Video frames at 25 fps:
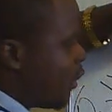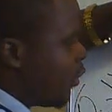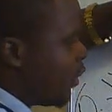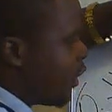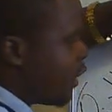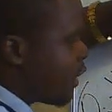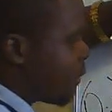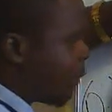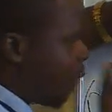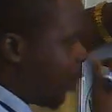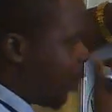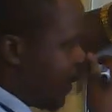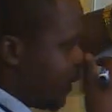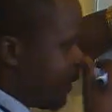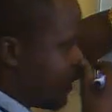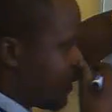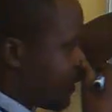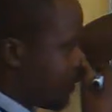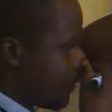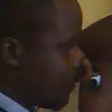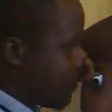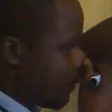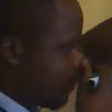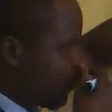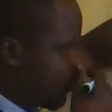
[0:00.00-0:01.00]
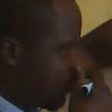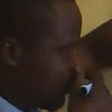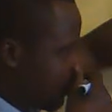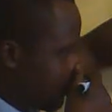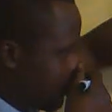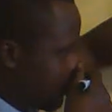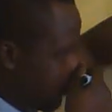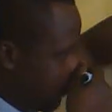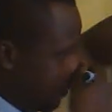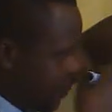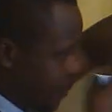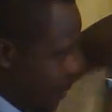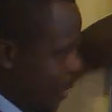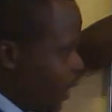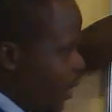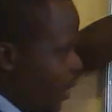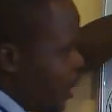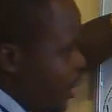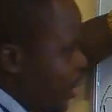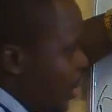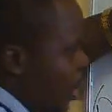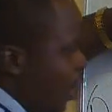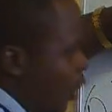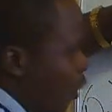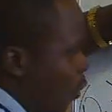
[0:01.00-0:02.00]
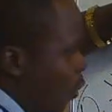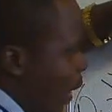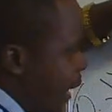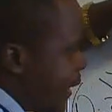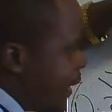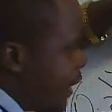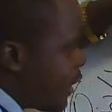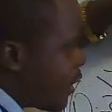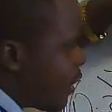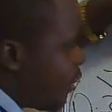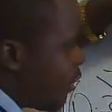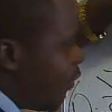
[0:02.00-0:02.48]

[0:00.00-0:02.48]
this point. Now, what is the